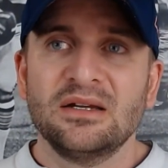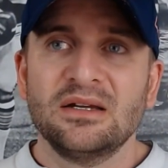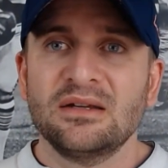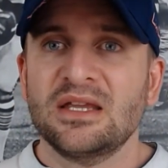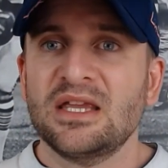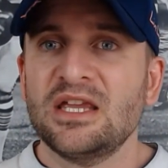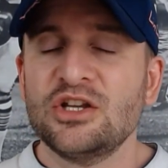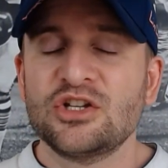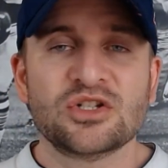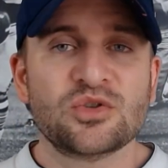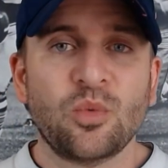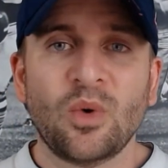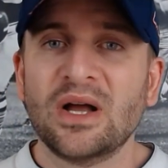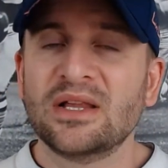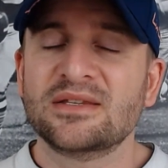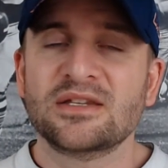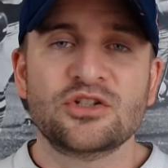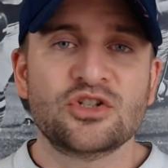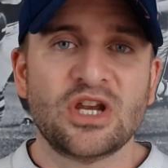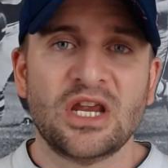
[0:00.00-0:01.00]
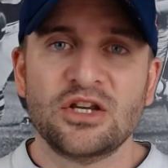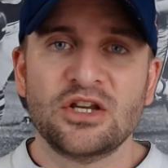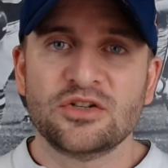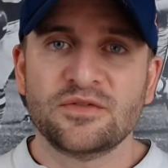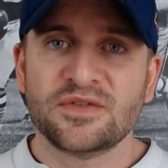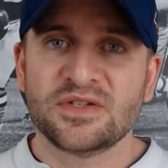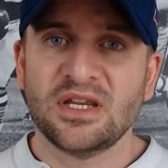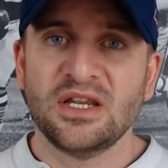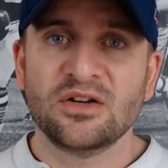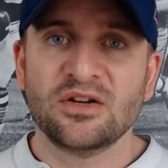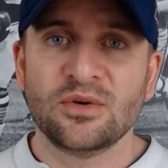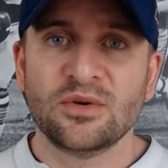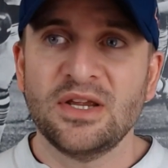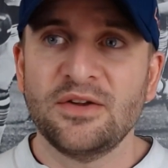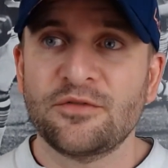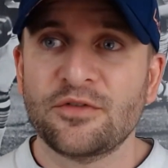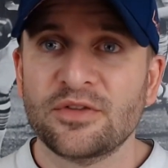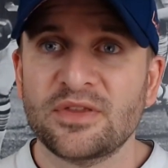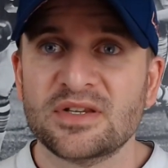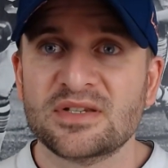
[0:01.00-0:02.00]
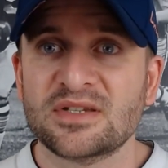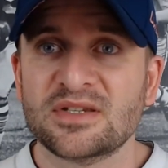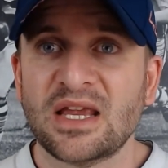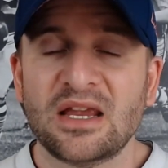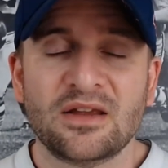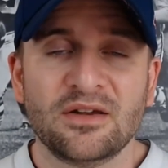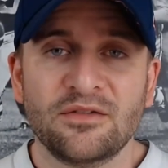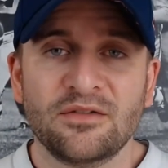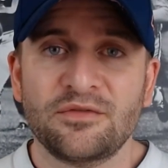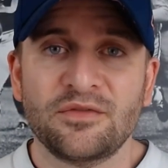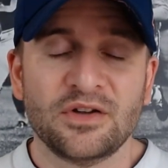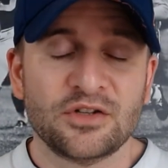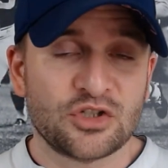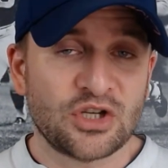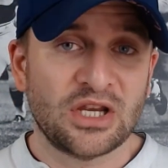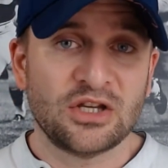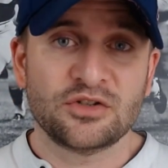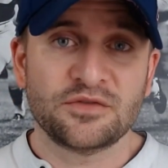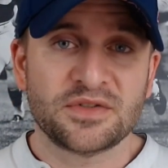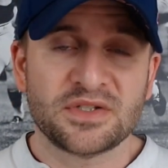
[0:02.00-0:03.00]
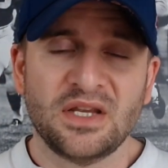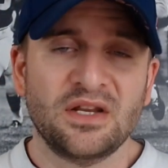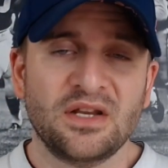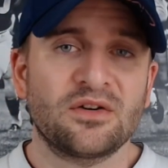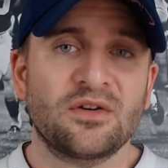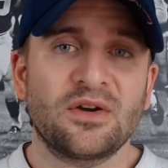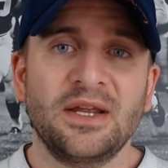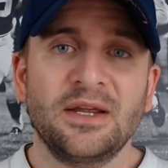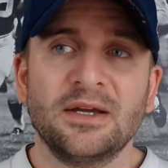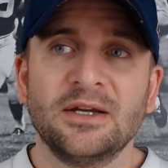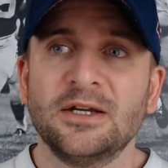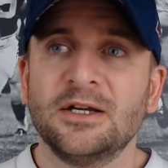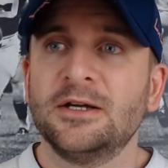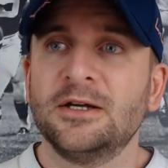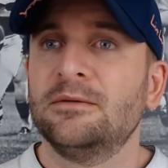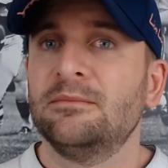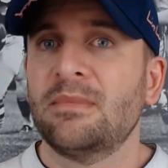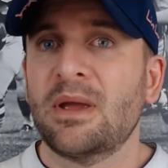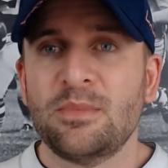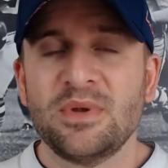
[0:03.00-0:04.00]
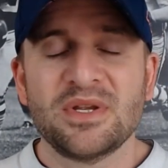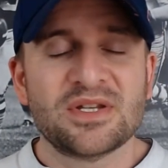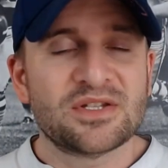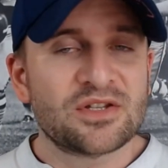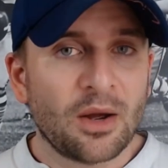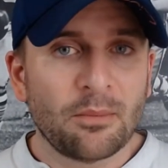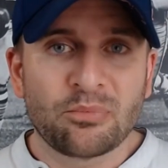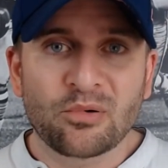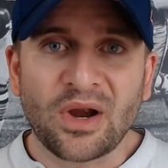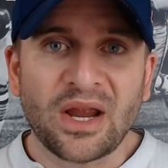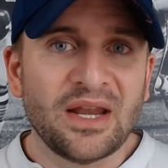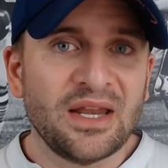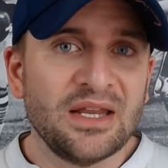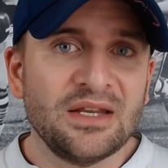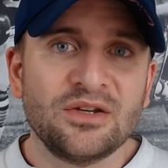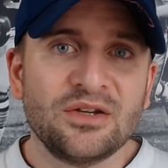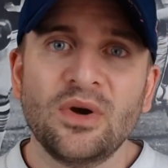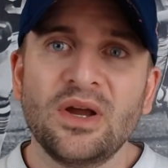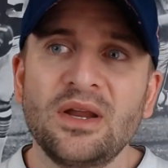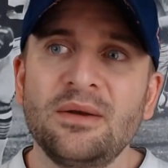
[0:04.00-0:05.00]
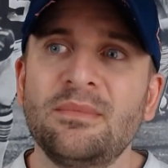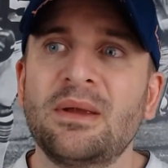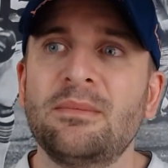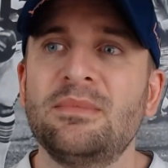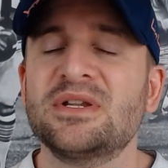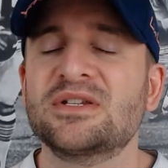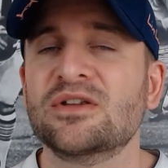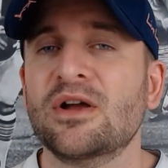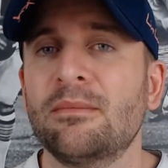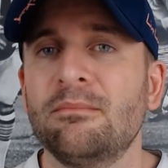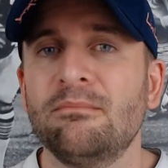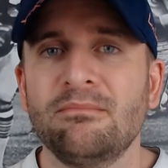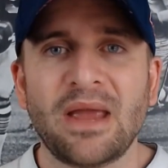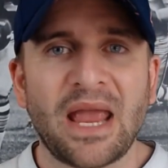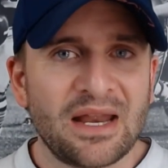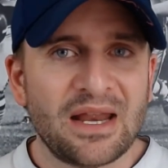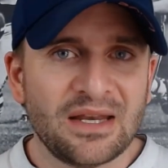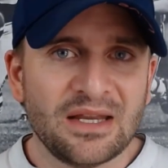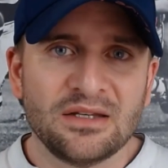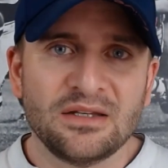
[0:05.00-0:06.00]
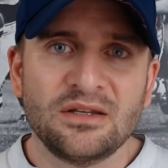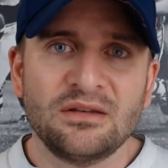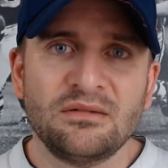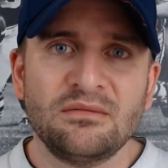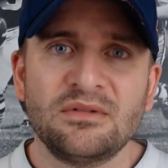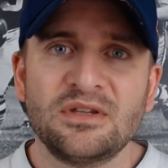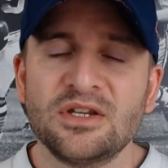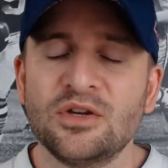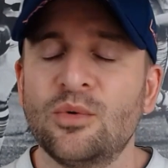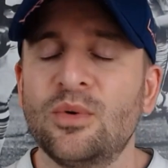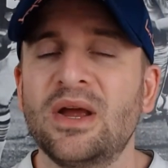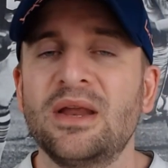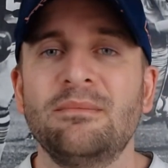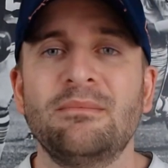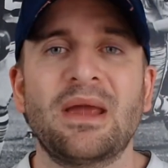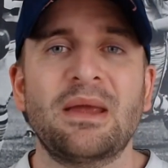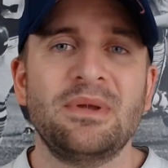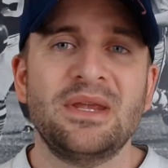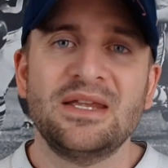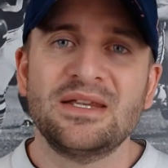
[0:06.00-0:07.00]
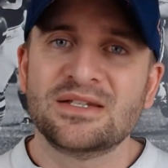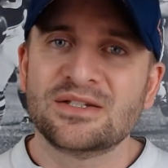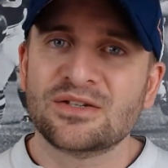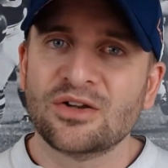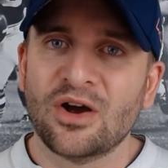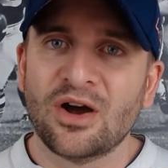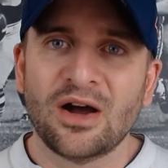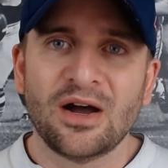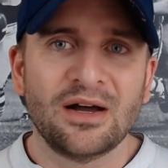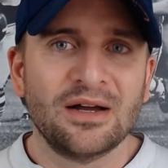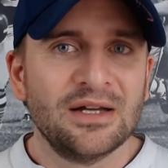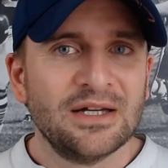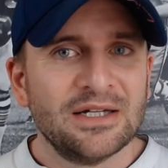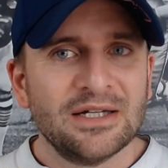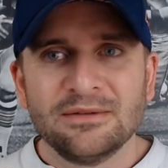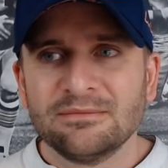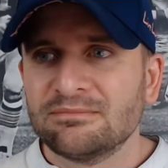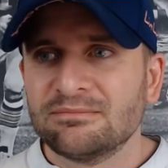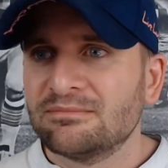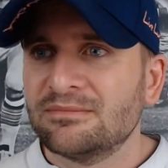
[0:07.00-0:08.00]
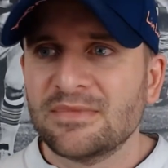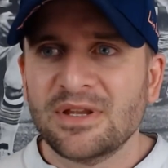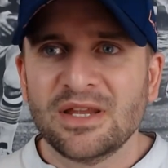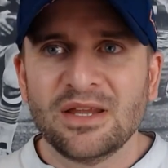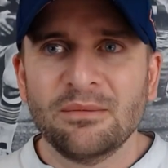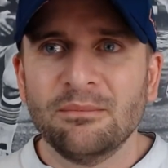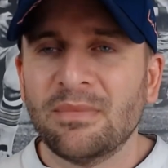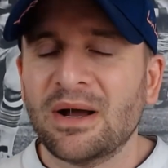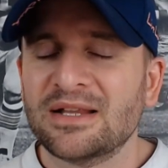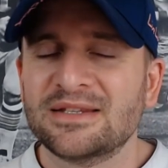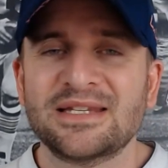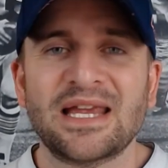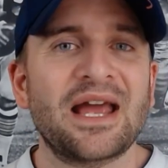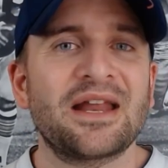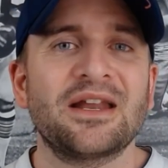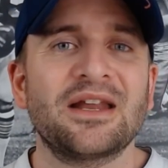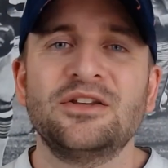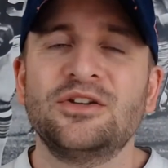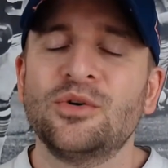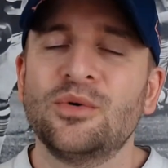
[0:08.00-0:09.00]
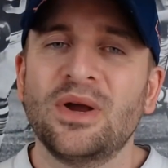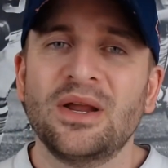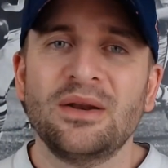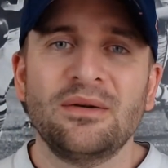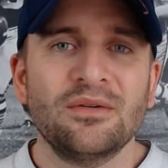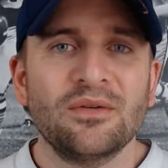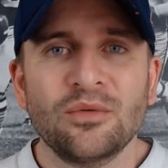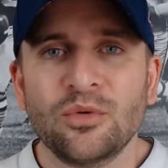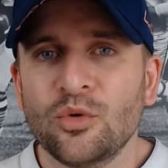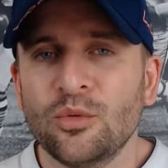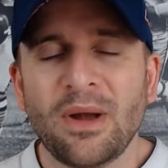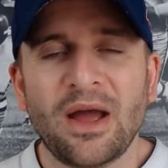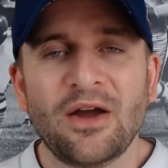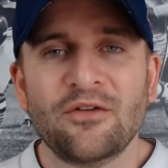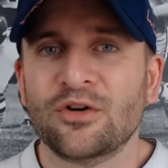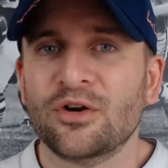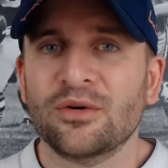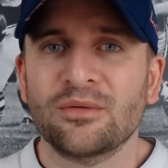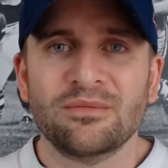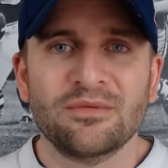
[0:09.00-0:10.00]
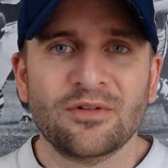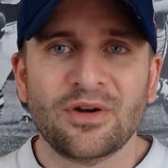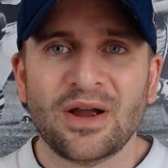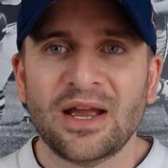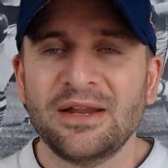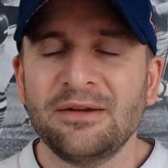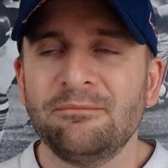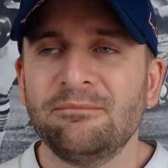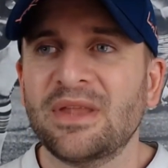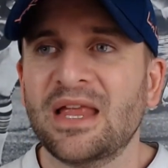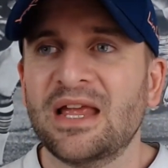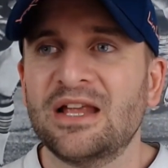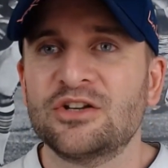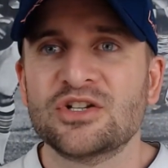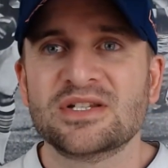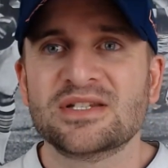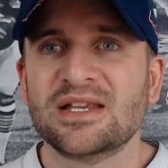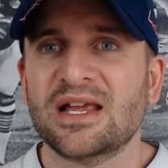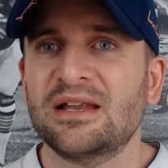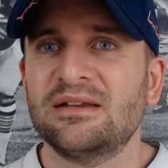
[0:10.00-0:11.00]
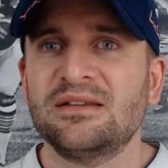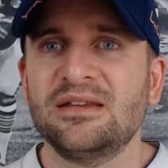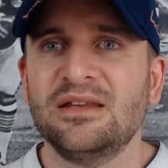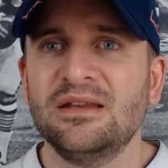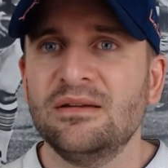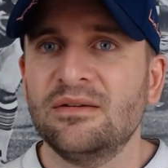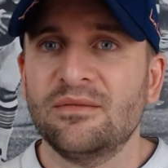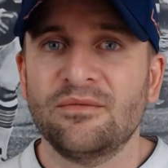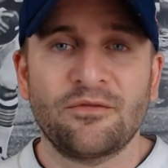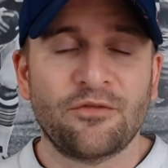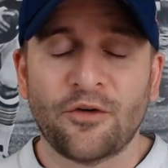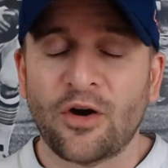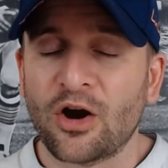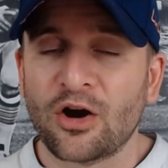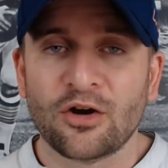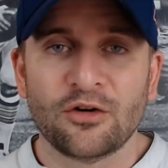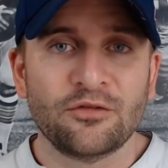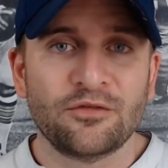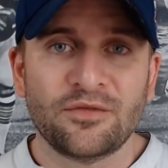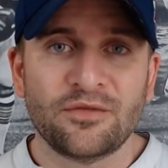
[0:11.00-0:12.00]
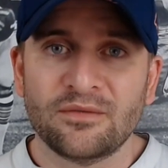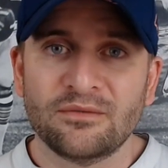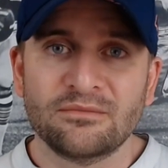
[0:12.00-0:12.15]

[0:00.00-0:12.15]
he just wants a change of scenery for the sake of a change of scenery. Maybe he saw Brady do it. Maybe he saw Manning do it. Maybe he saw Montana do it, whomever, right? And just said, Favre,